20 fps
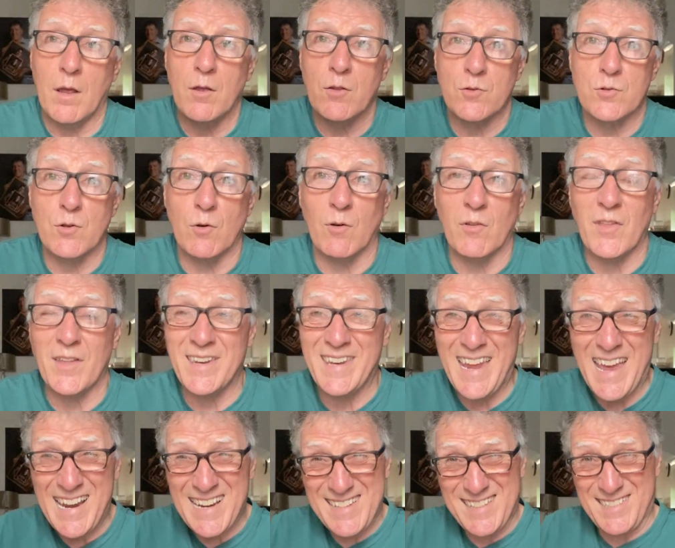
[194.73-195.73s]
So the
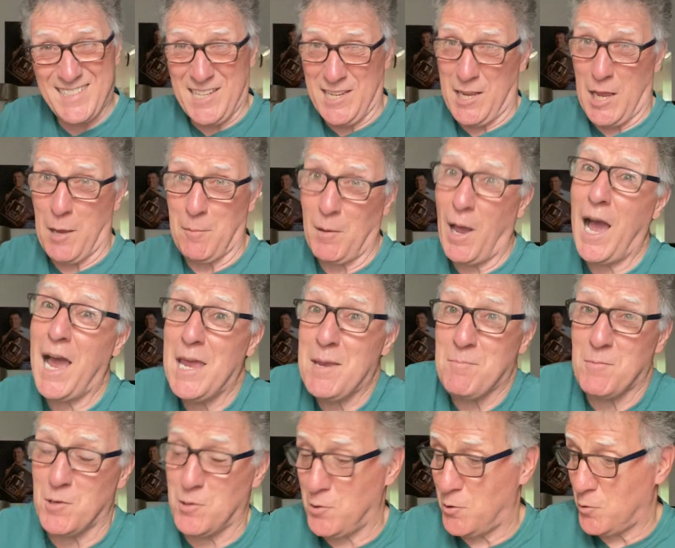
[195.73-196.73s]
next thing
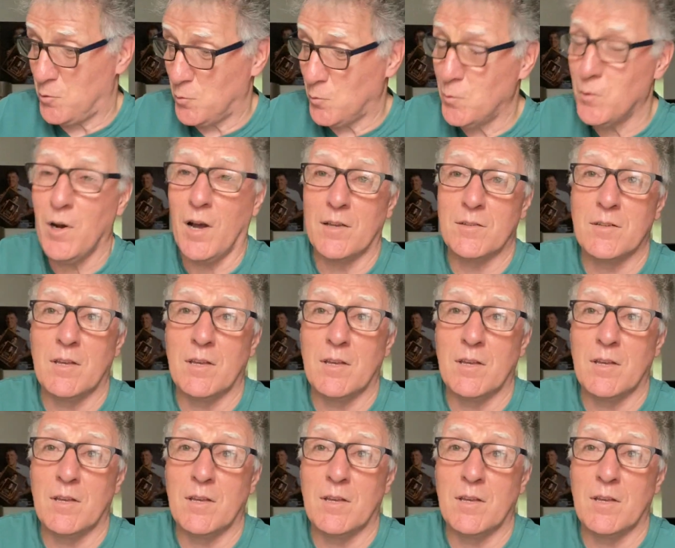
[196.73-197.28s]
I'm going to do,